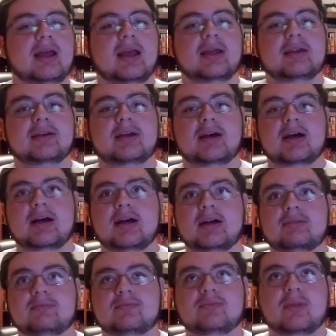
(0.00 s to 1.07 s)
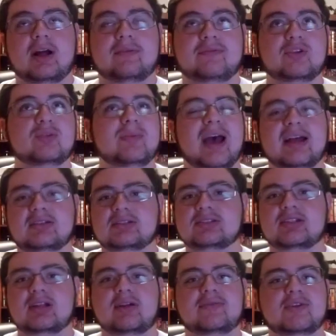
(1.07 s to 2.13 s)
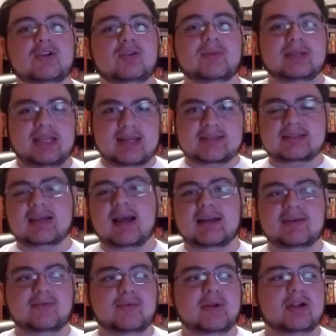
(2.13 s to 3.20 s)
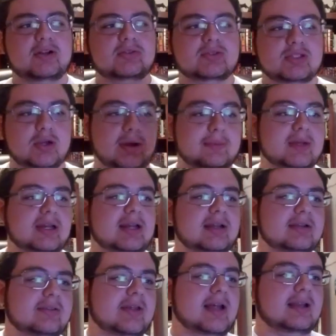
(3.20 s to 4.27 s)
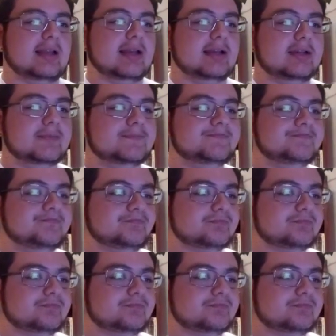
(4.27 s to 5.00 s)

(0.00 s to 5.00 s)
And a few magic stuff too, but that's kind of weird, so I'm going to get into that later.